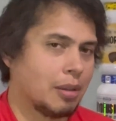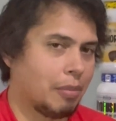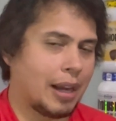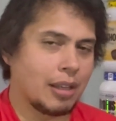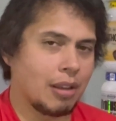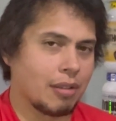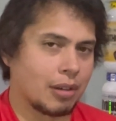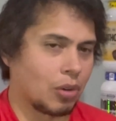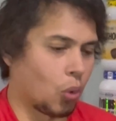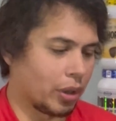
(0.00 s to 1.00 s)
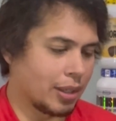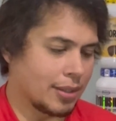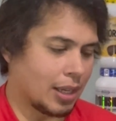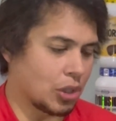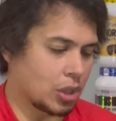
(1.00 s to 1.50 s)
by either
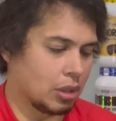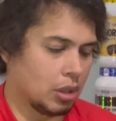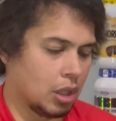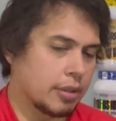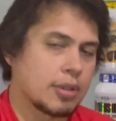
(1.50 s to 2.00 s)
organization at all.